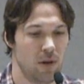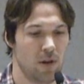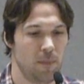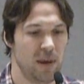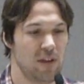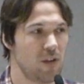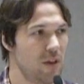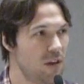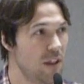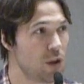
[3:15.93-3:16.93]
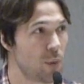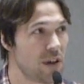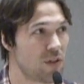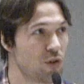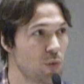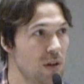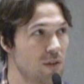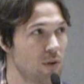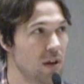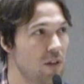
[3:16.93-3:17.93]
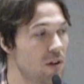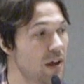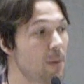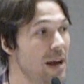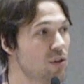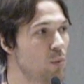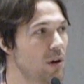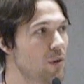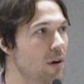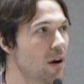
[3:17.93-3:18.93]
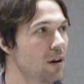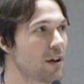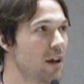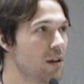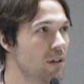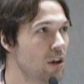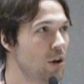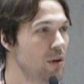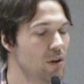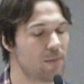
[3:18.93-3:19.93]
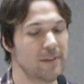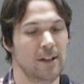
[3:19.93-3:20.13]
small piece of it, and the rest is green screen, and they're like, imagine where you are, kind of, you know, and